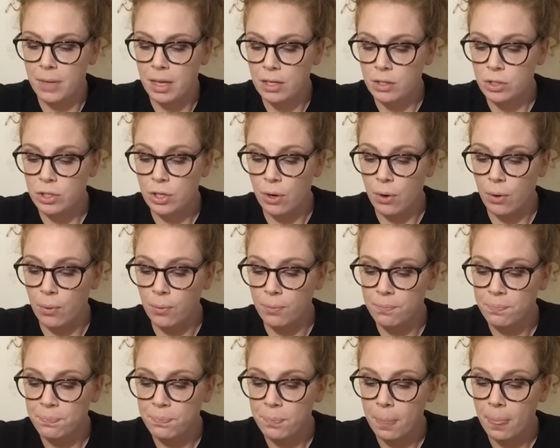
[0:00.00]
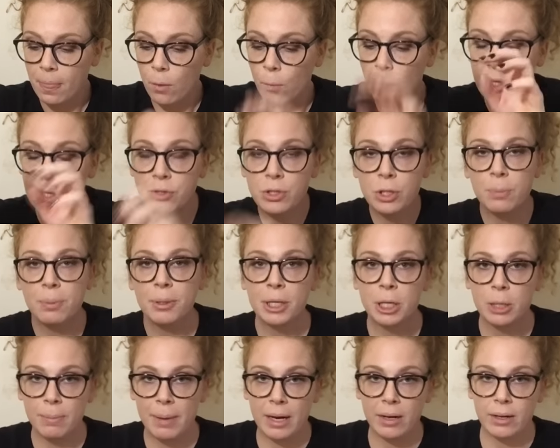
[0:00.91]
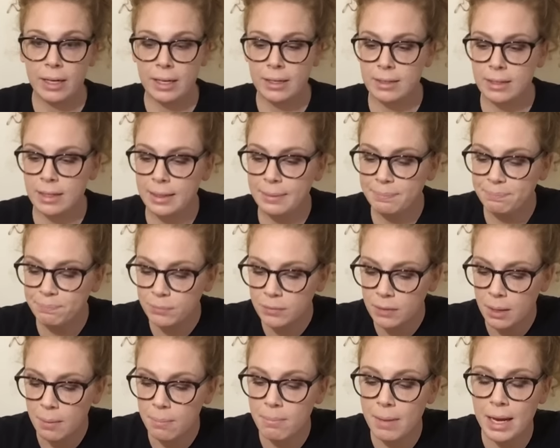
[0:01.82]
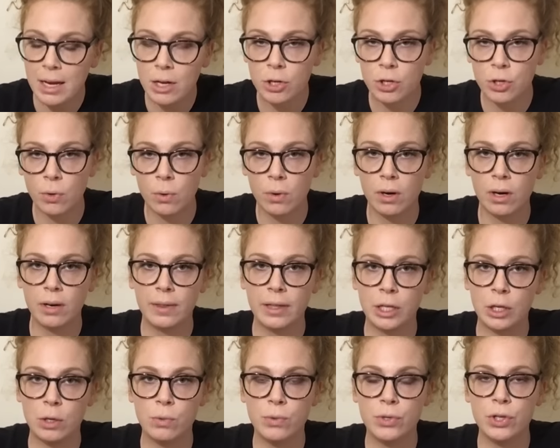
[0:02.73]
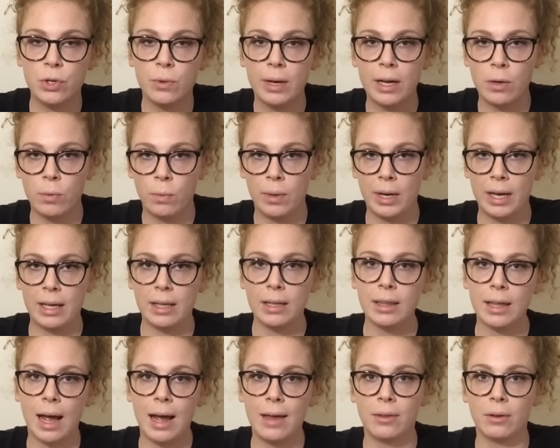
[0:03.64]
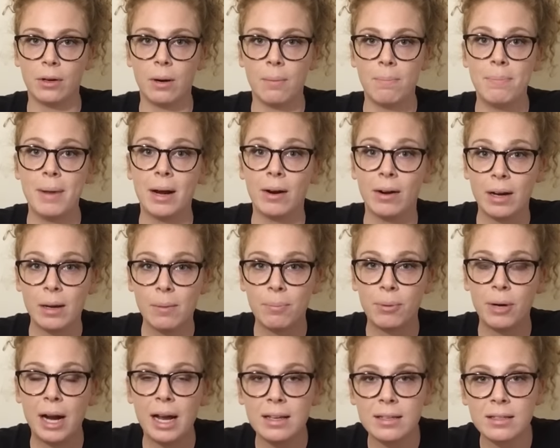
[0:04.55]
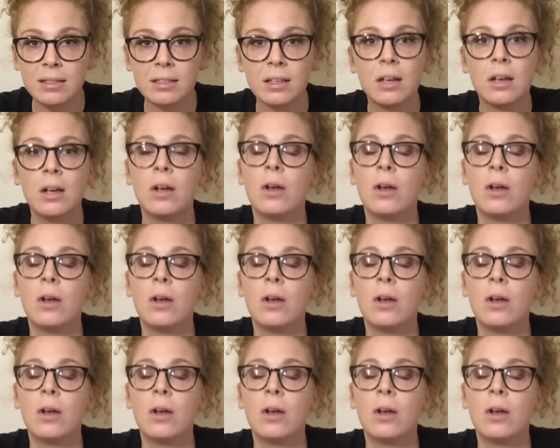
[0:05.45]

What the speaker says: So when you do put your bearings in, make sure that you do it with either a bearing press